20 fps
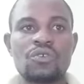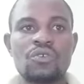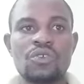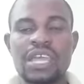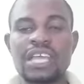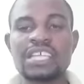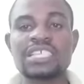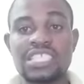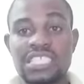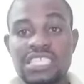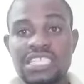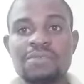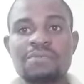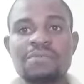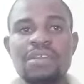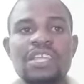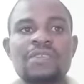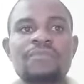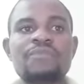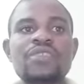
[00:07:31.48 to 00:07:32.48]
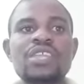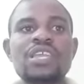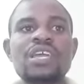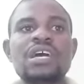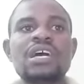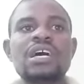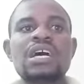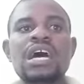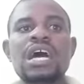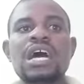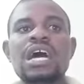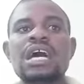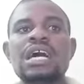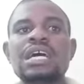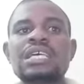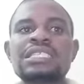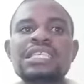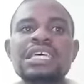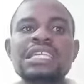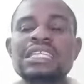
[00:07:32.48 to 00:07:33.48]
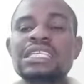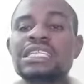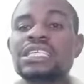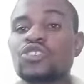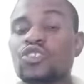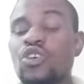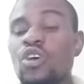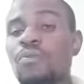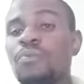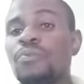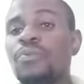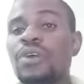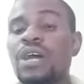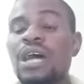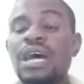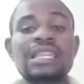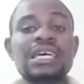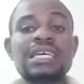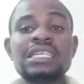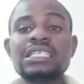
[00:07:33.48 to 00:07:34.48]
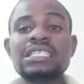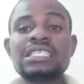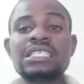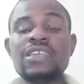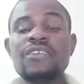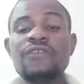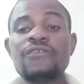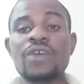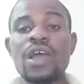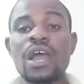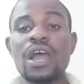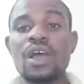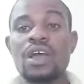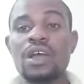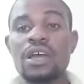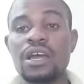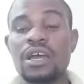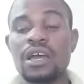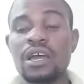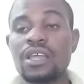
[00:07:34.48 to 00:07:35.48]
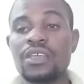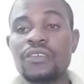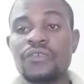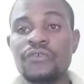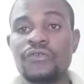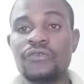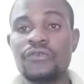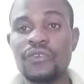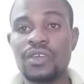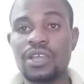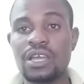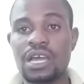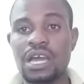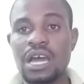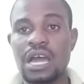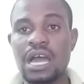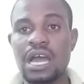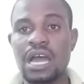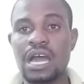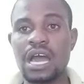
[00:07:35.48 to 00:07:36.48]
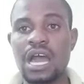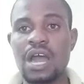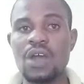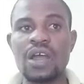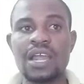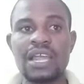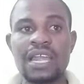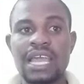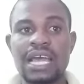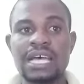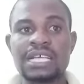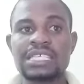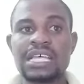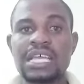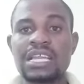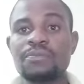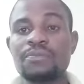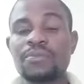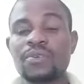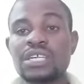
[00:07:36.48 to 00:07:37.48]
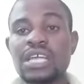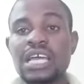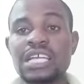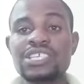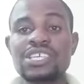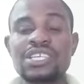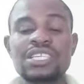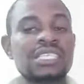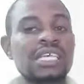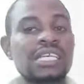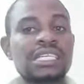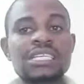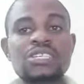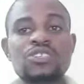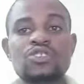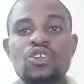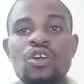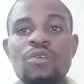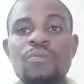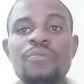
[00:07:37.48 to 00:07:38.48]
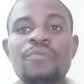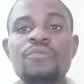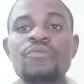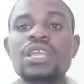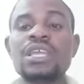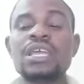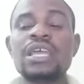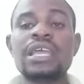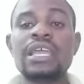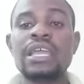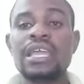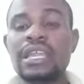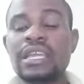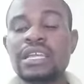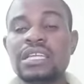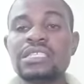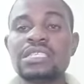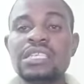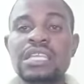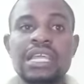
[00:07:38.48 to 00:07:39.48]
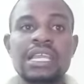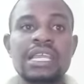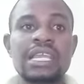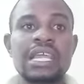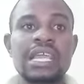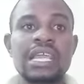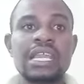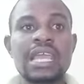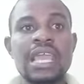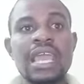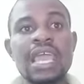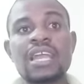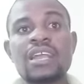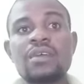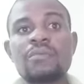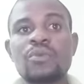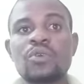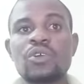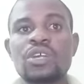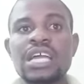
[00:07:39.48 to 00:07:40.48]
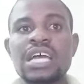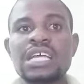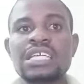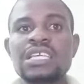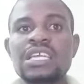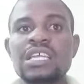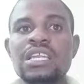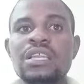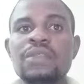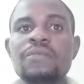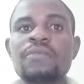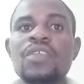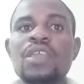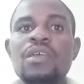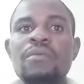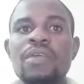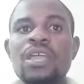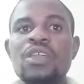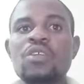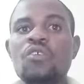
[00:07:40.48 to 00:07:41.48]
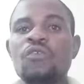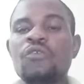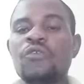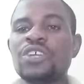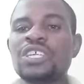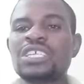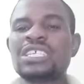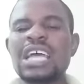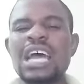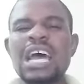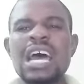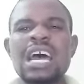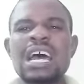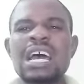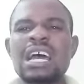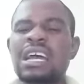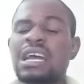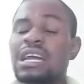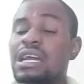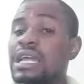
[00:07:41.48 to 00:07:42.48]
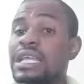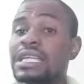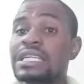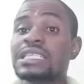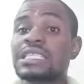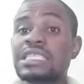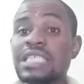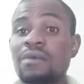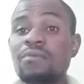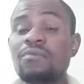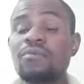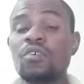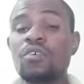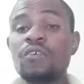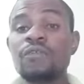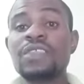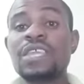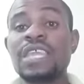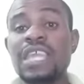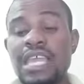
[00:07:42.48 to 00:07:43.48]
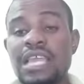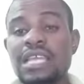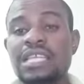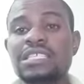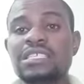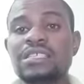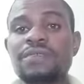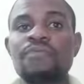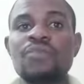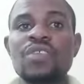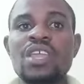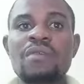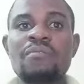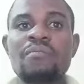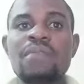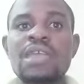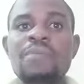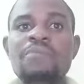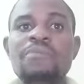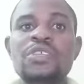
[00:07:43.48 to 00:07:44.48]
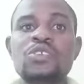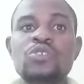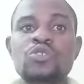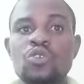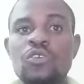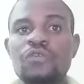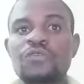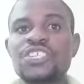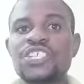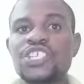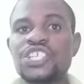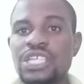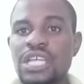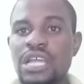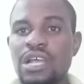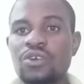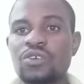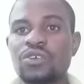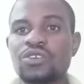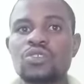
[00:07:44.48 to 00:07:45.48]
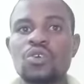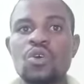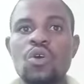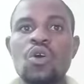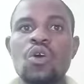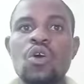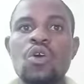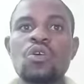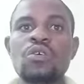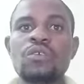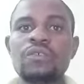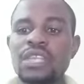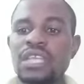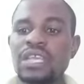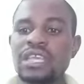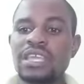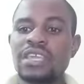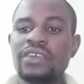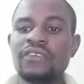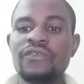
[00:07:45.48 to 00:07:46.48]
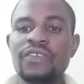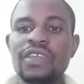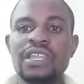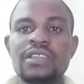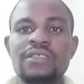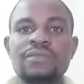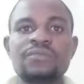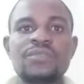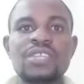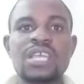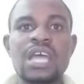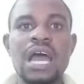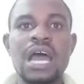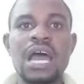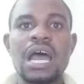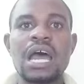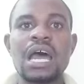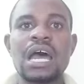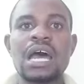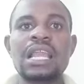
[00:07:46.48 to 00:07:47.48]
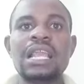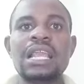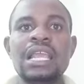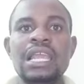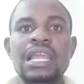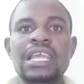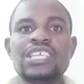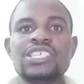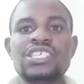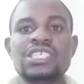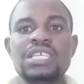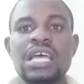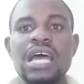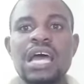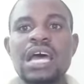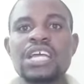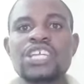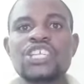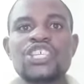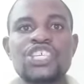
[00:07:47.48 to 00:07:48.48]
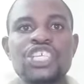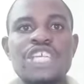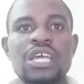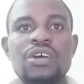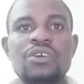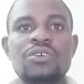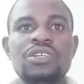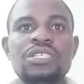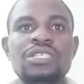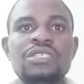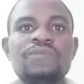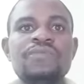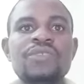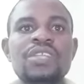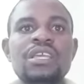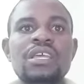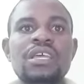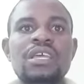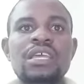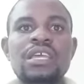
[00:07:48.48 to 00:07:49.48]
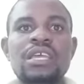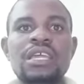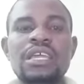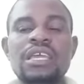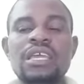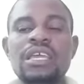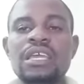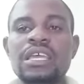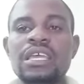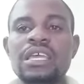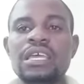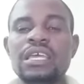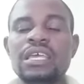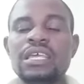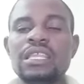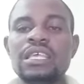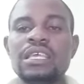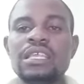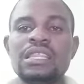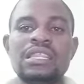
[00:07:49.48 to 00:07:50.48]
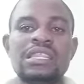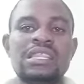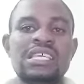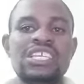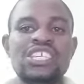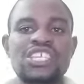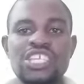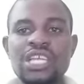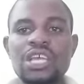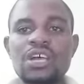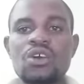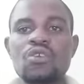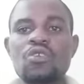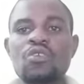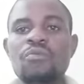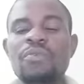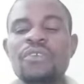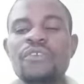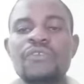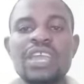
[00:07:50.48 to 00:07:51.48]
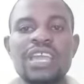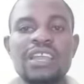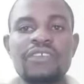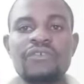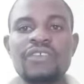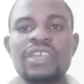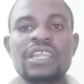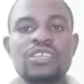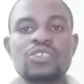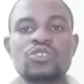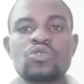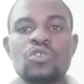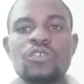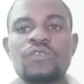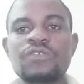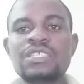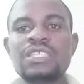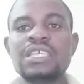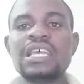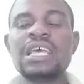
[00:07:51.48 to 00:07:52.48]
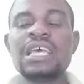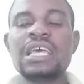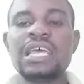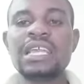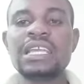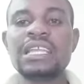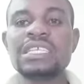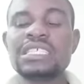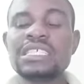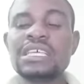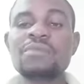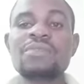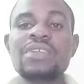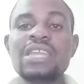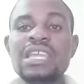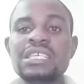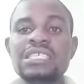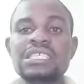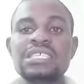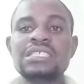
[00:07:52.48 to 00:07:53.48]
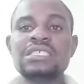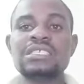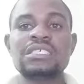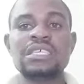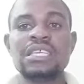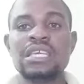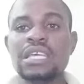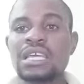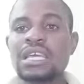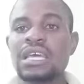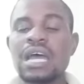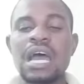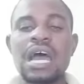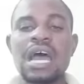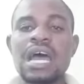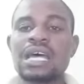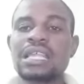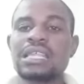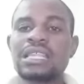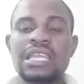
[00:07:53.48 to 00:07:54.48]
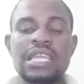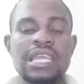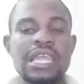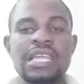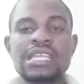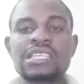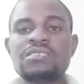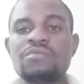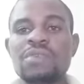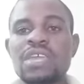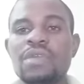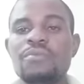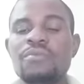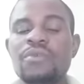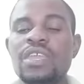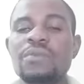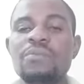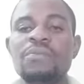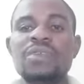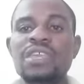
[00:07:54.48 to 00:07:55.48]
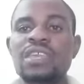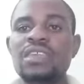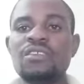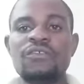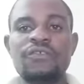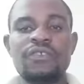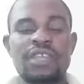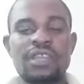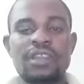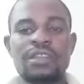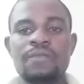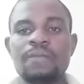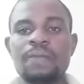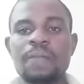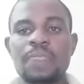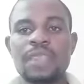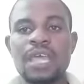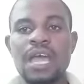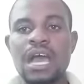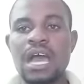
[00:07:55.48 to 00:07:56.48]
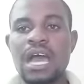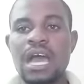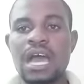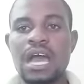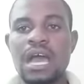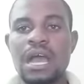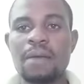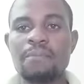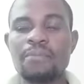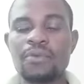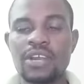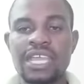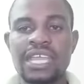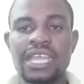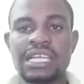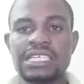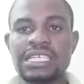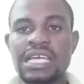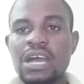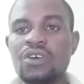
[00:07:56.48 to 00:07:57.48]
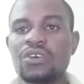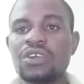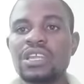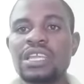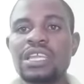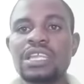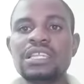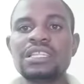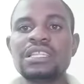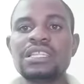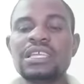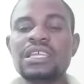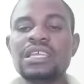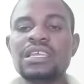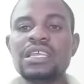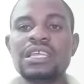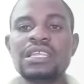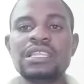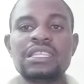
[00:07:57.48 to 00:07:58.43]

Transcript: extremely. Sudden drop, that is if our layers are in production, sudden drop in egg production, many of which are, and some of the eggs may be soft shelled or even less shelled. The shell will be very, very soft, and in some cases the eggs may be even broken down in the